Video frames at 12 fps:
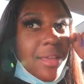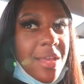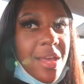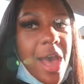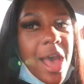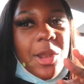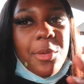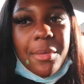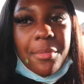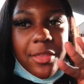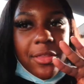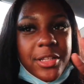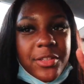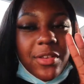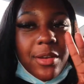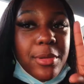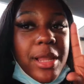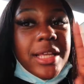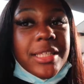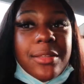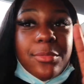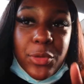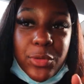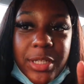yo, I know my brother is finna blast the
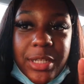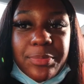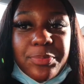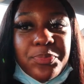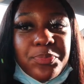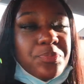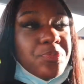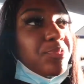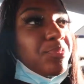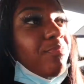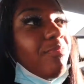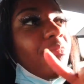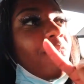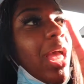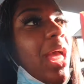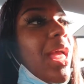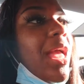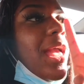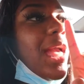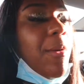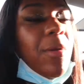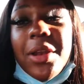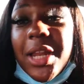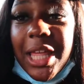music. Mad, warm, sweet. And
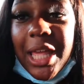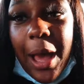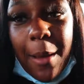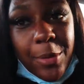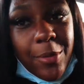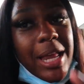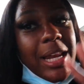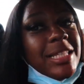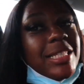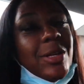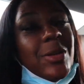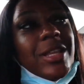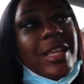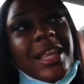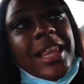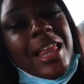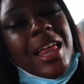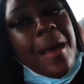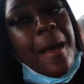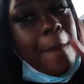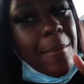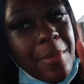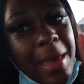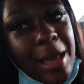we don't need to get copyrighted, so
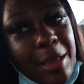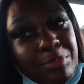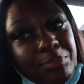I'll be back.